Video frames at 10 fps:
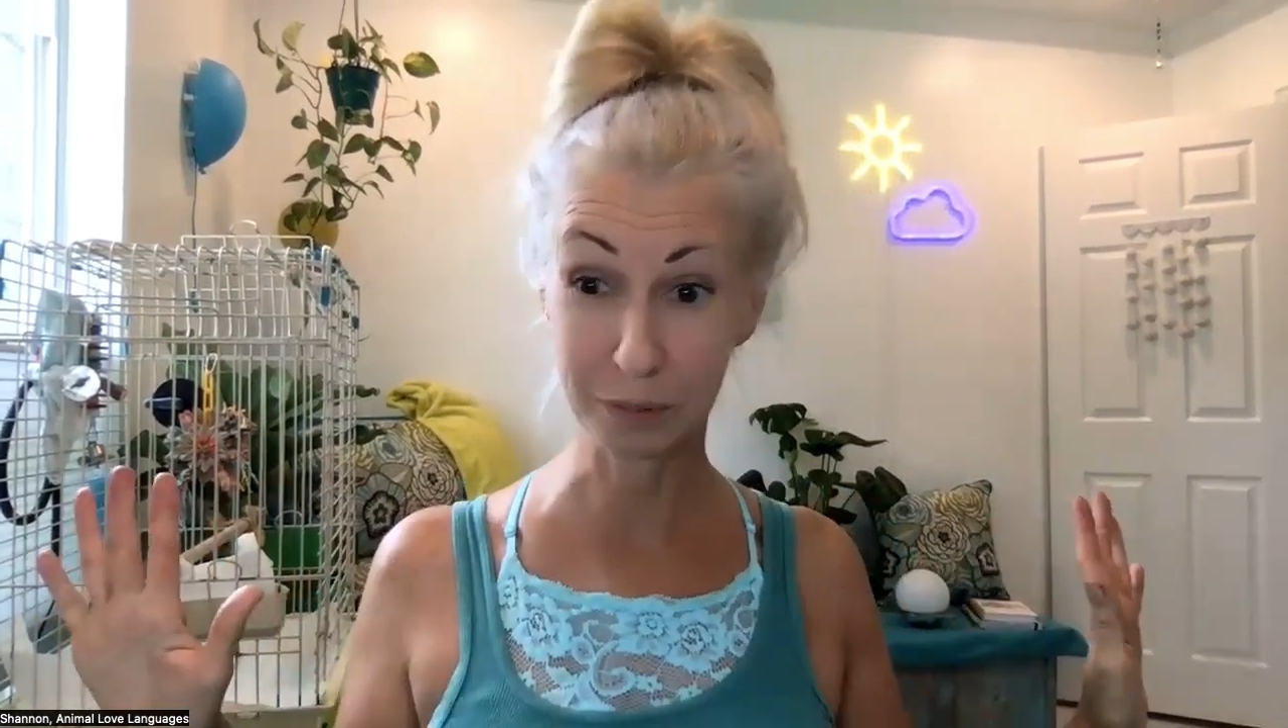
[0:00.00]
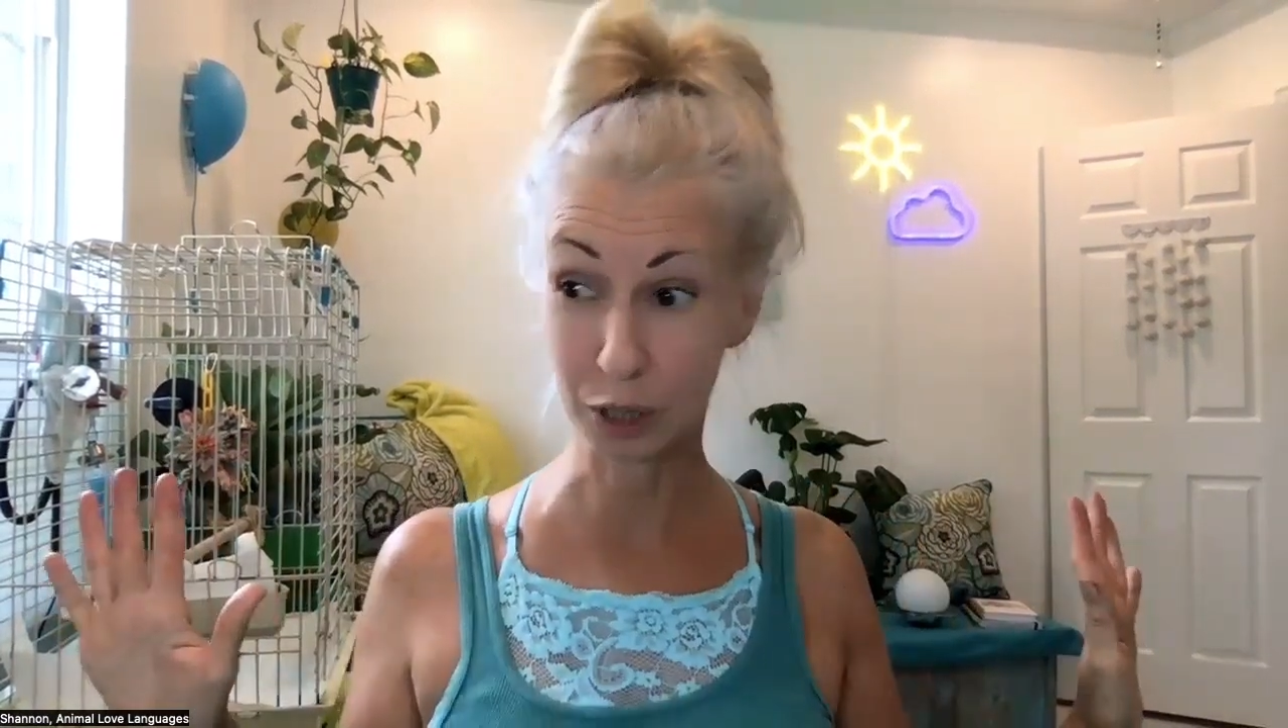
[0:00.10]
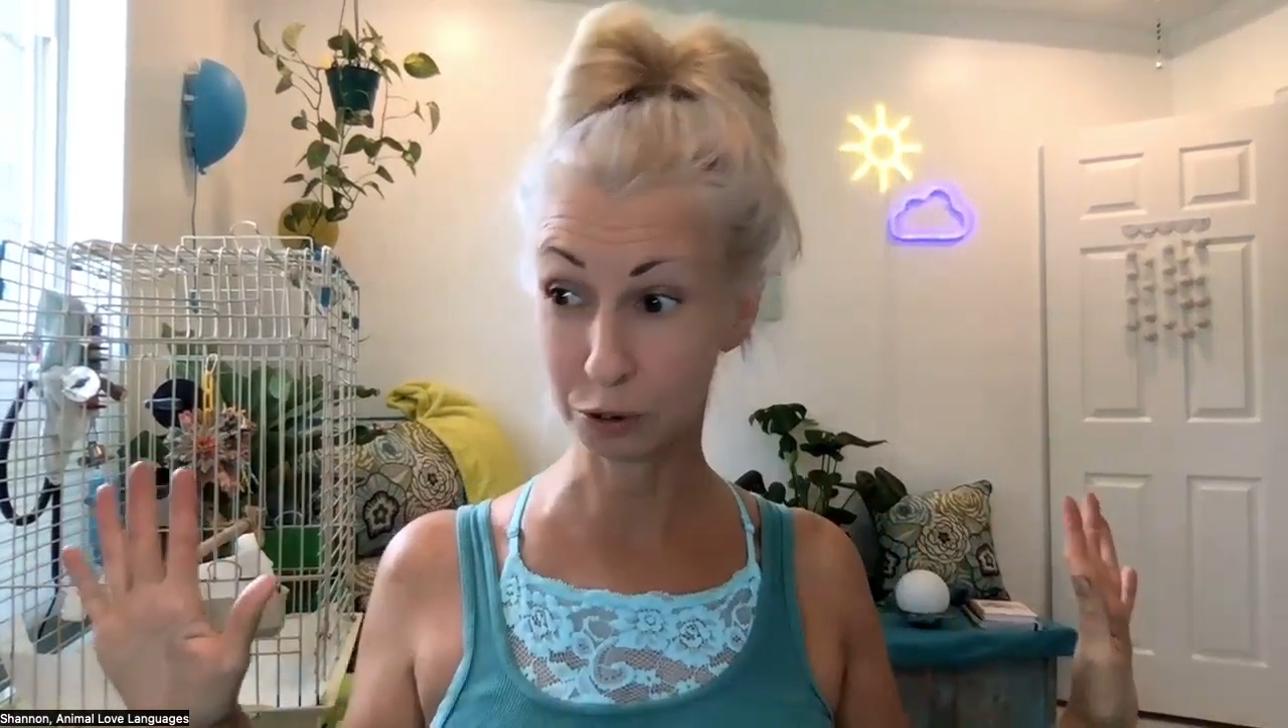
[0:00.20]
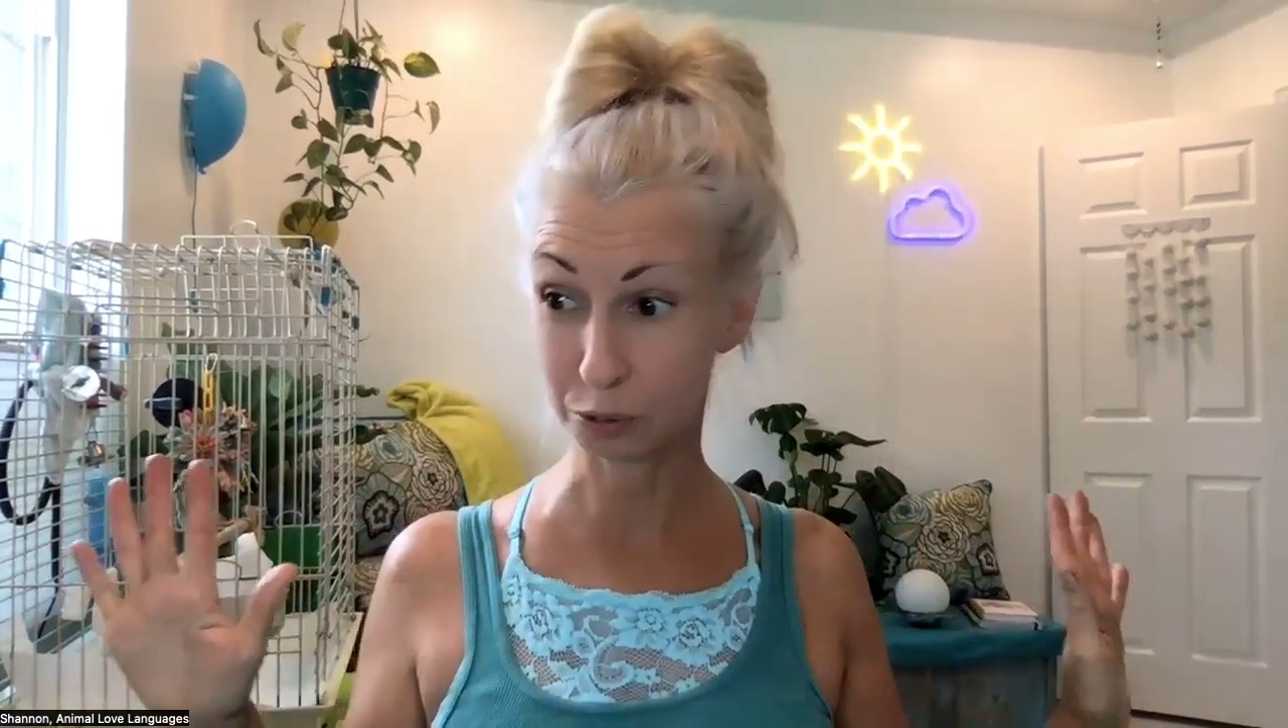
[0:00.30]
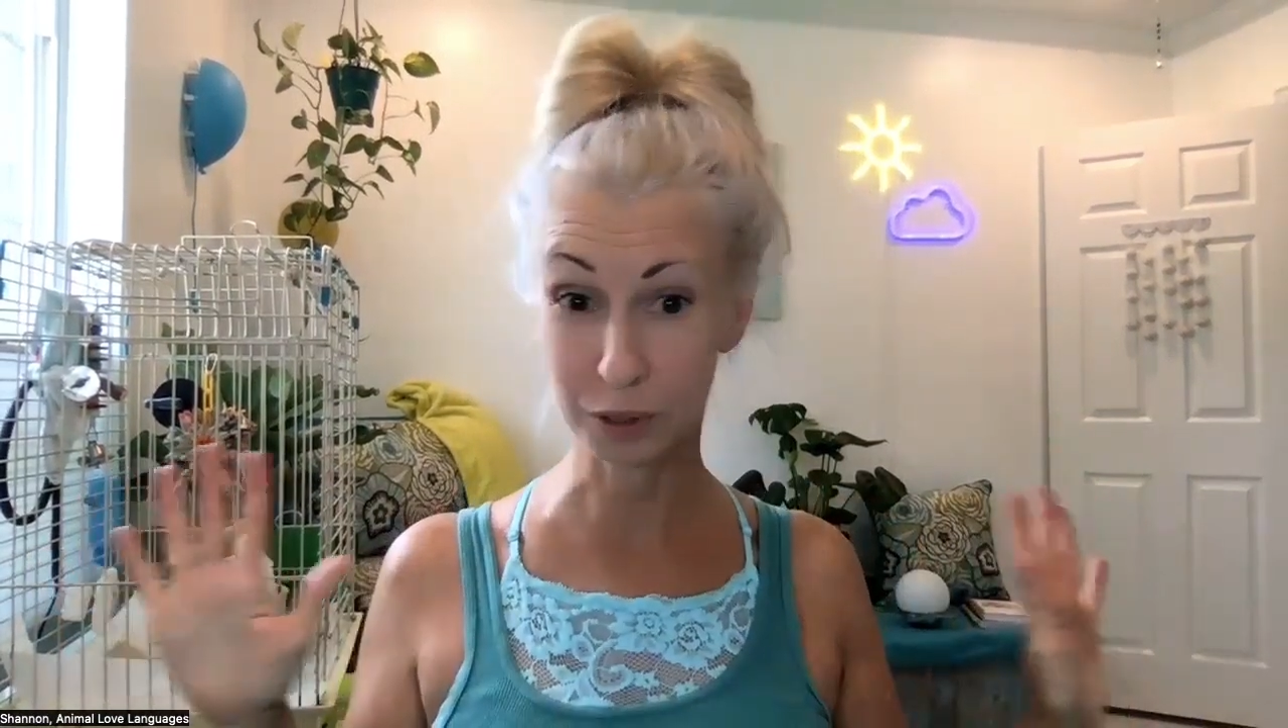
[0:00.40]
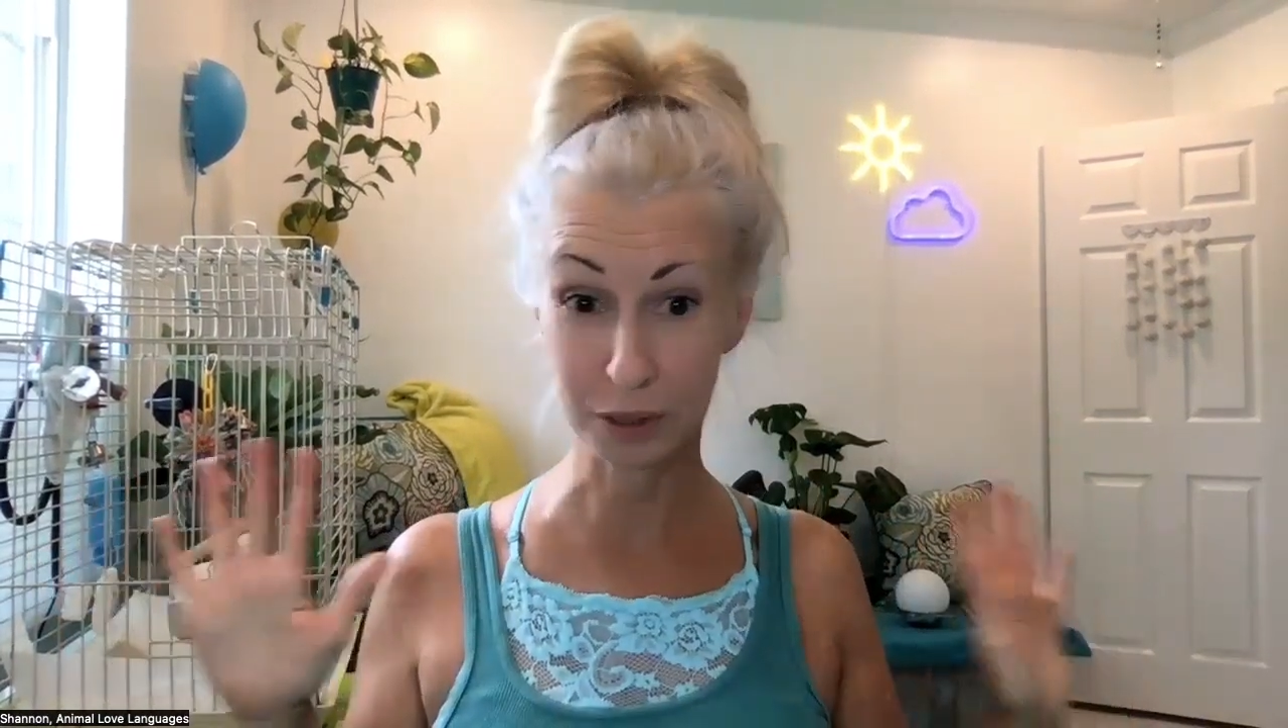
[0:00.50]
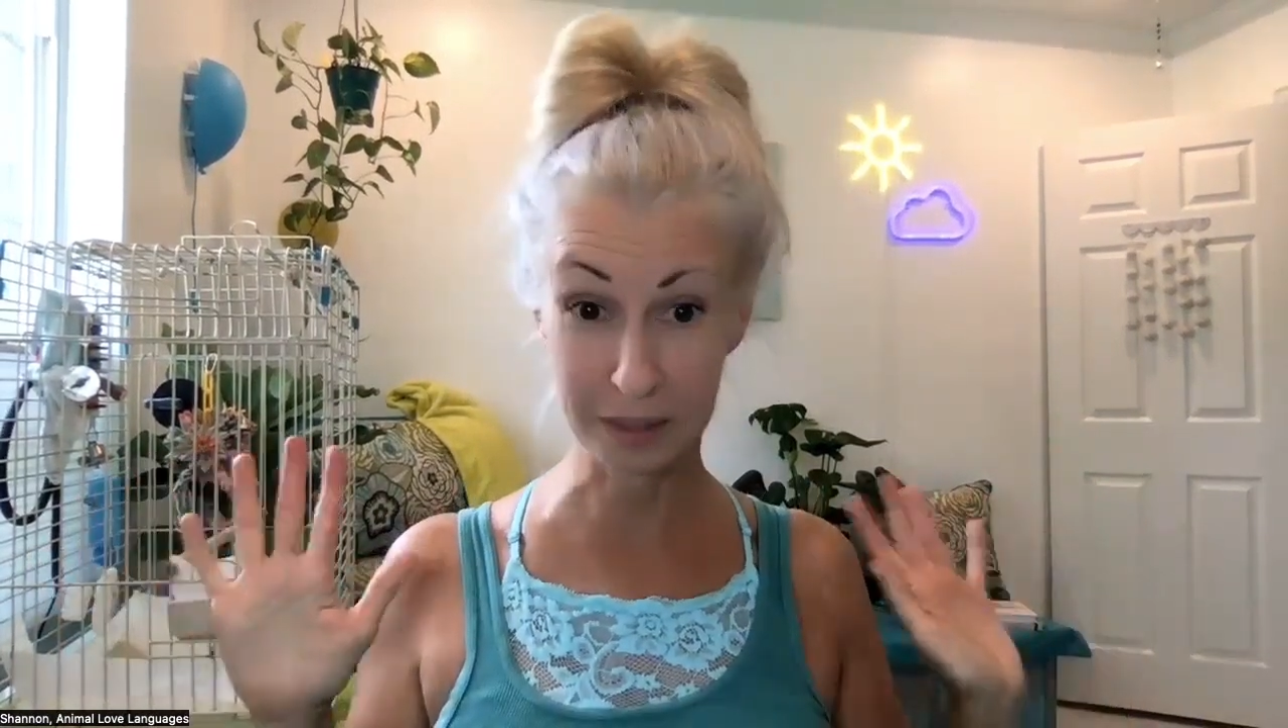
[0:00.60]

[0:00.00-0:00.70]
go through the